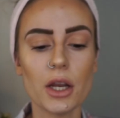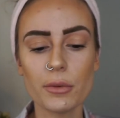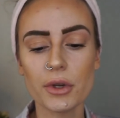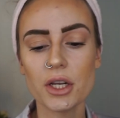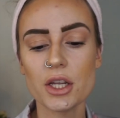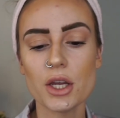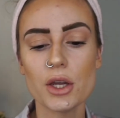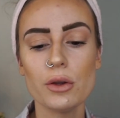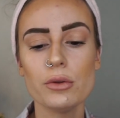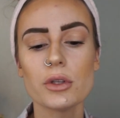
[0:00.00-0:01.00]
And I'm going to
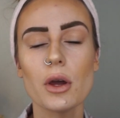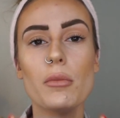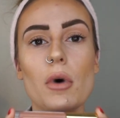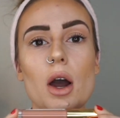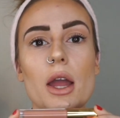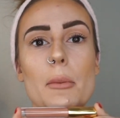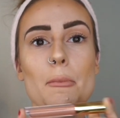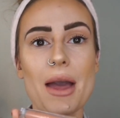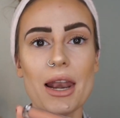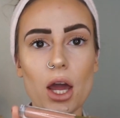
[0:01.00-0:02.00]
use my
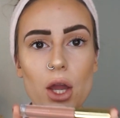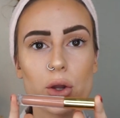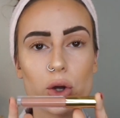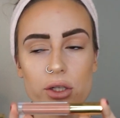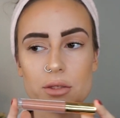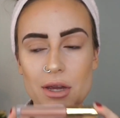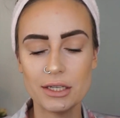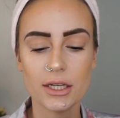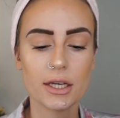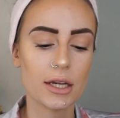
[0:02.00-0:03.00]
Mellow
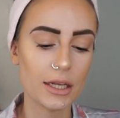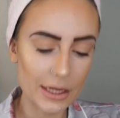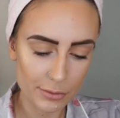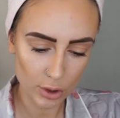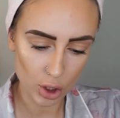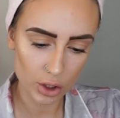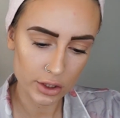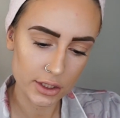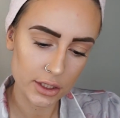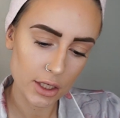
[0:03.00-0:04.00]
Cosmetic lip
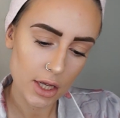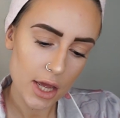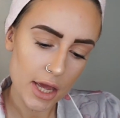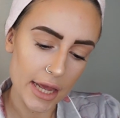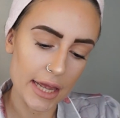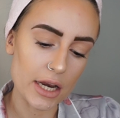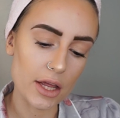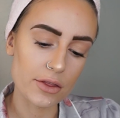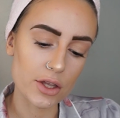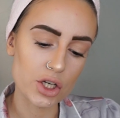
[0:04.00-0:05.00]
gloss in
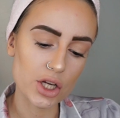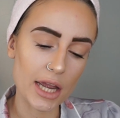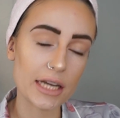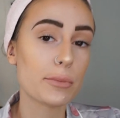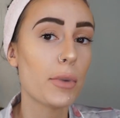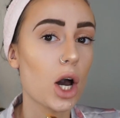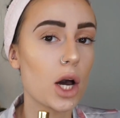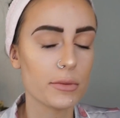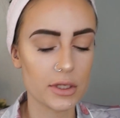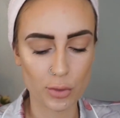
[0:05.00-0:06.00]
the shade
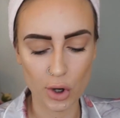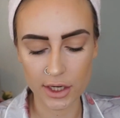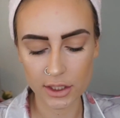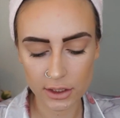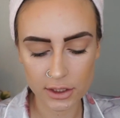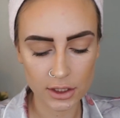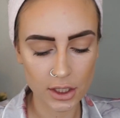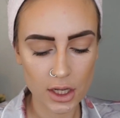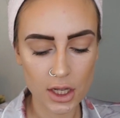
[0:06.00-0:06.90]
Palm Springs.